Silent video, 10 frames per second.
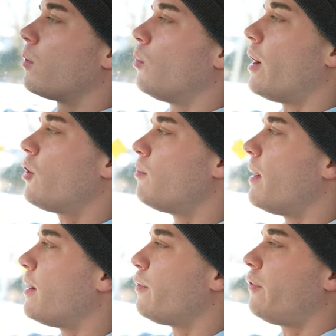Why do
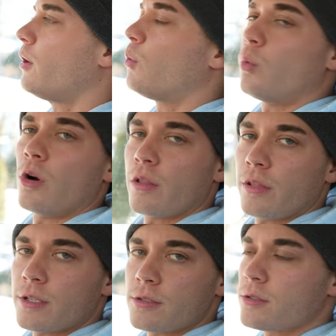men feel
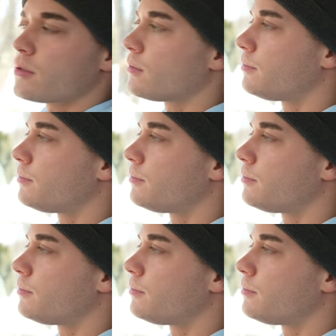worthless?